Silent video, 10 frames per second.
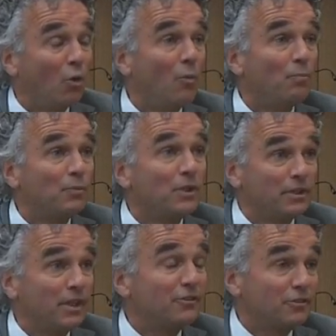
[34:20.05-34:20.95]
yeah.
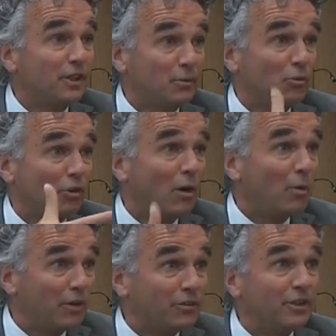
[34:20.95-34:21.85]
that's that was
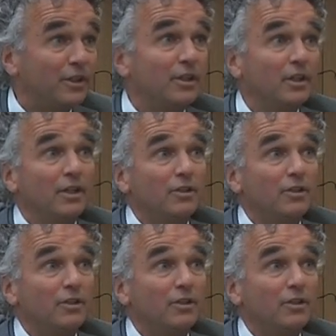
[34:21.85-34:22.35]
our idea.